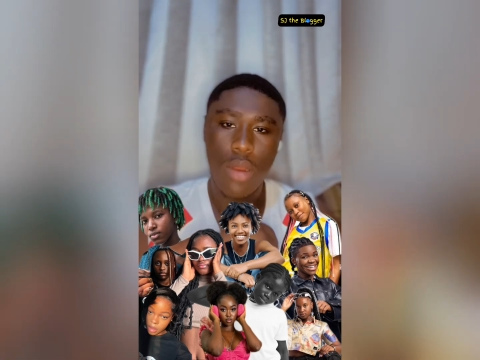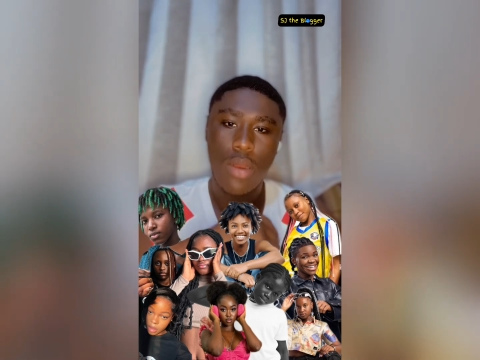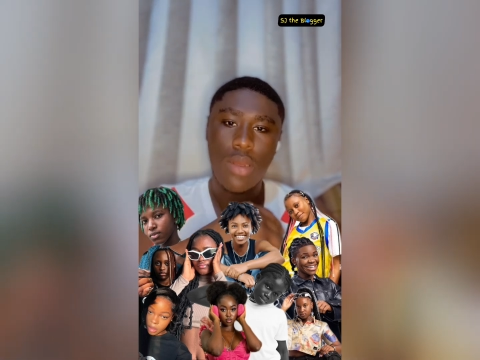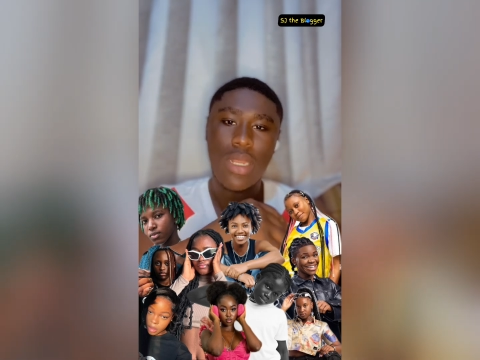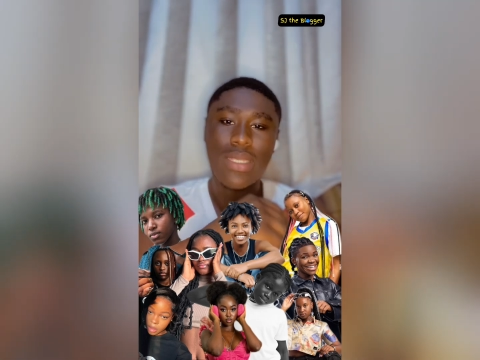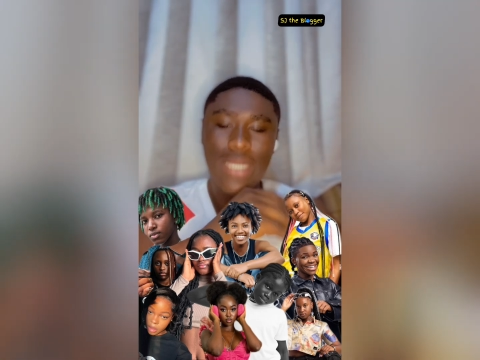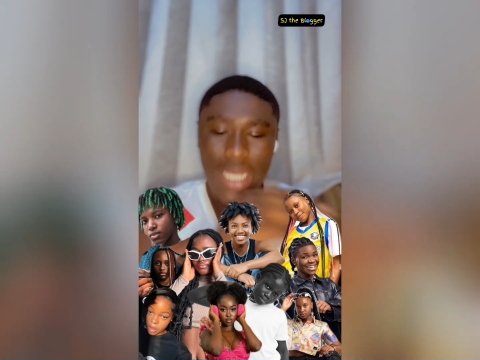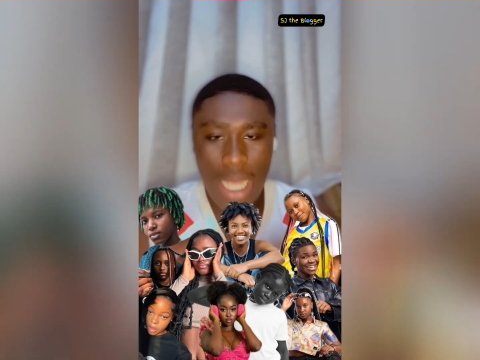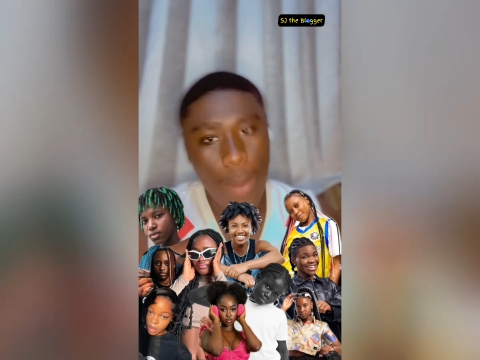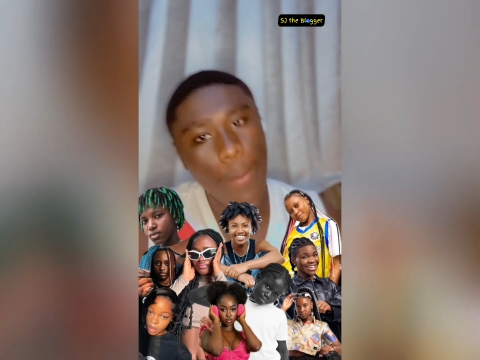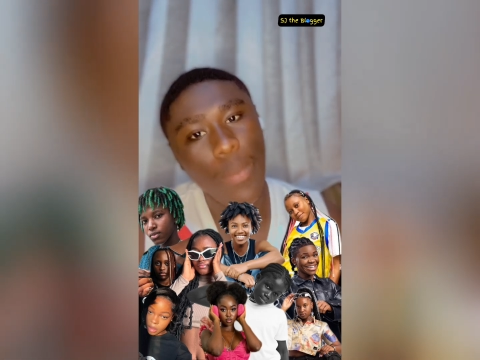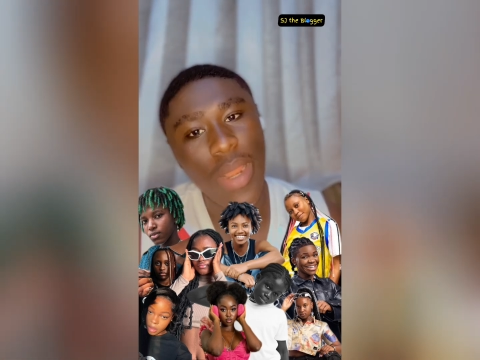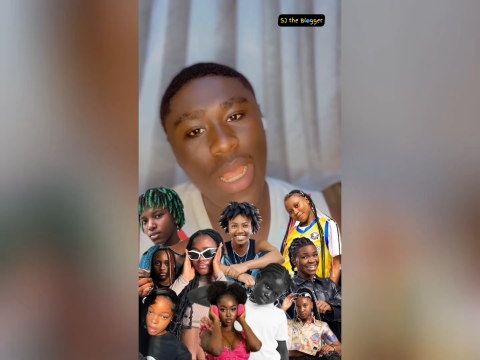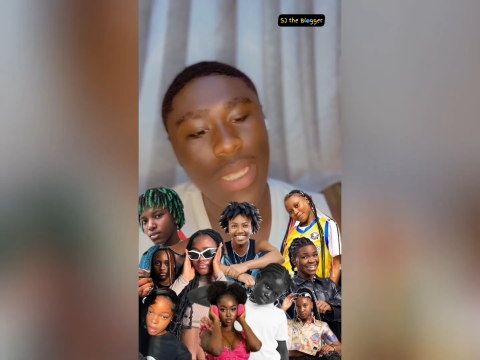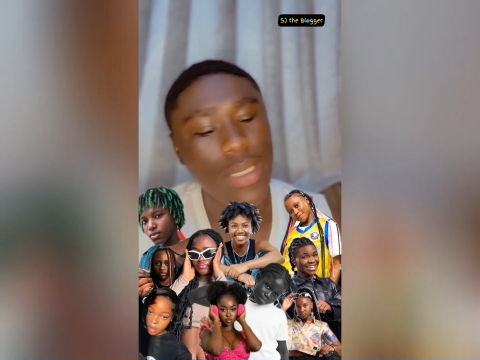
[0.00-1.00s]
the second
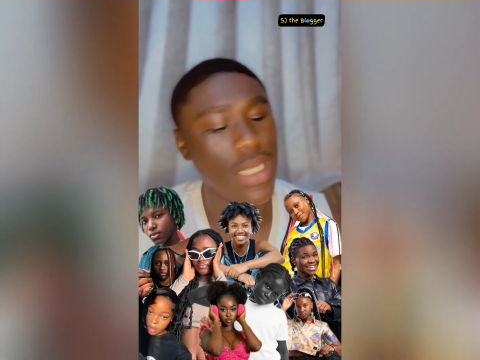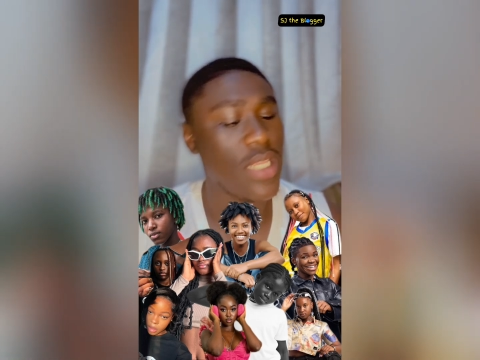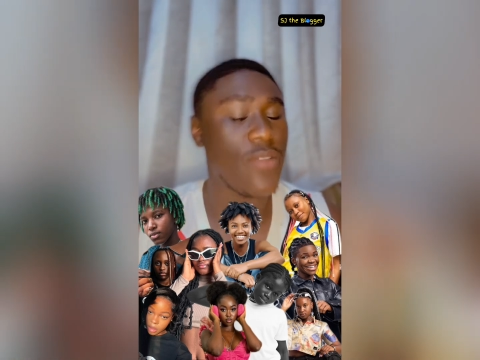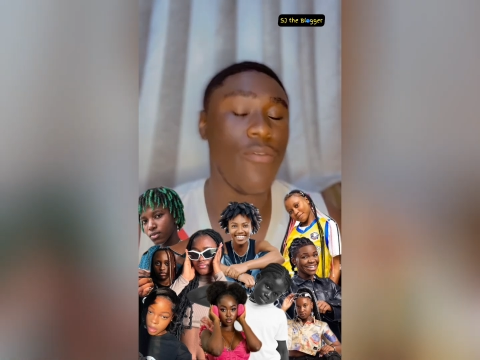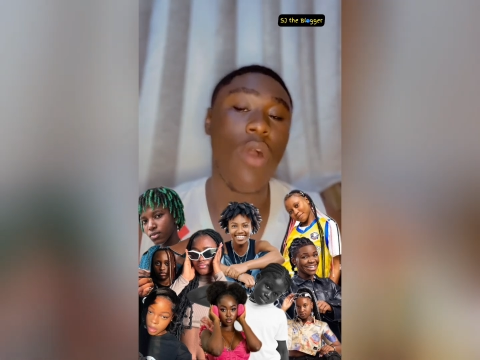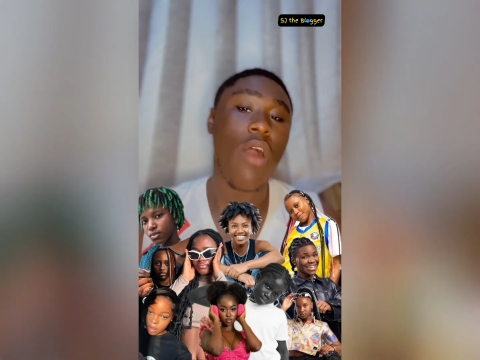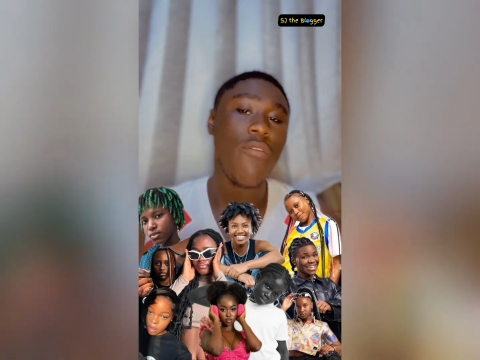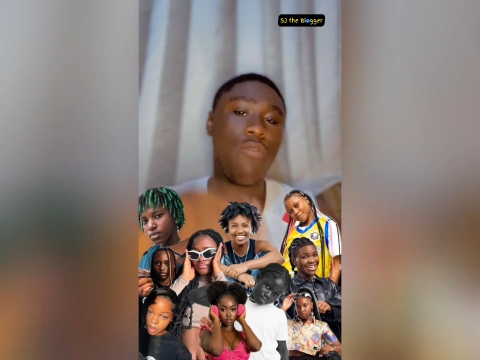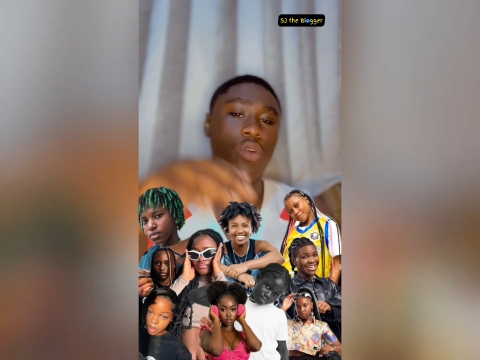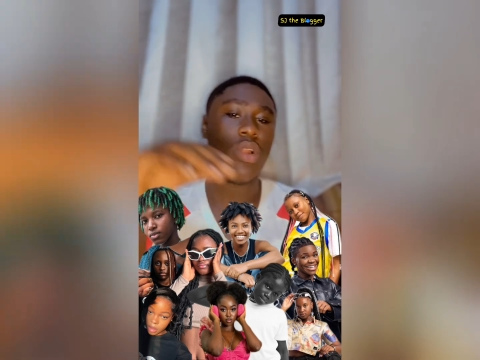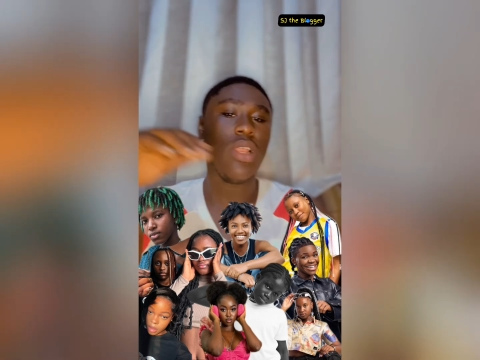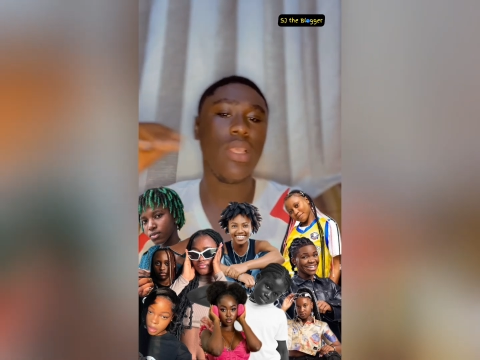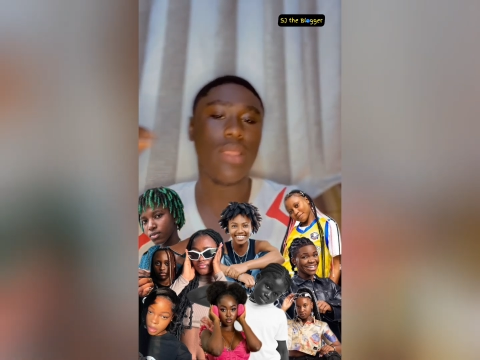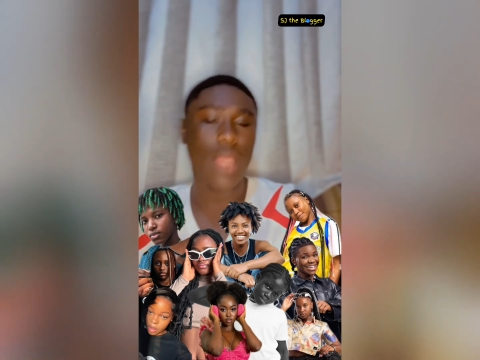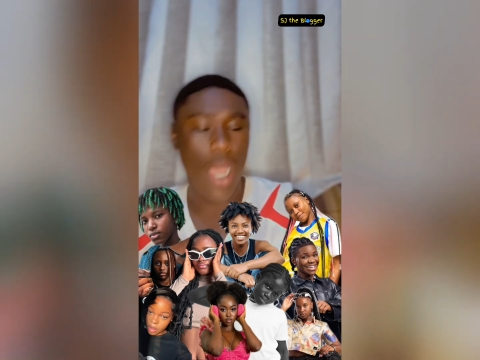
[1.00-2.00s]
place is for
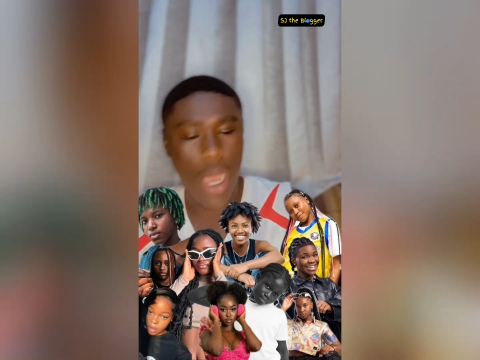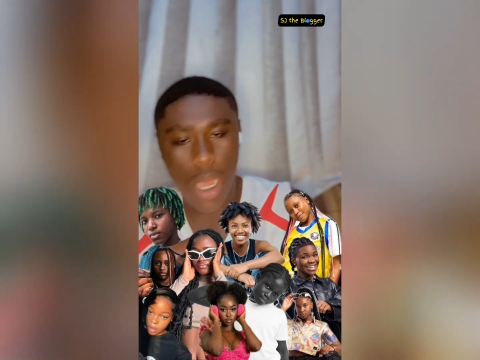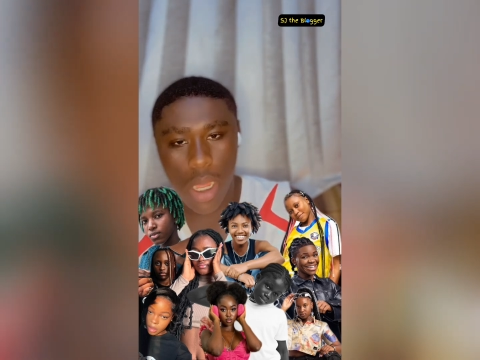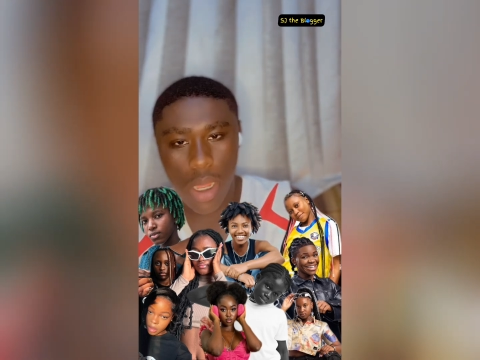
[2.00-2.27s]
Afonita.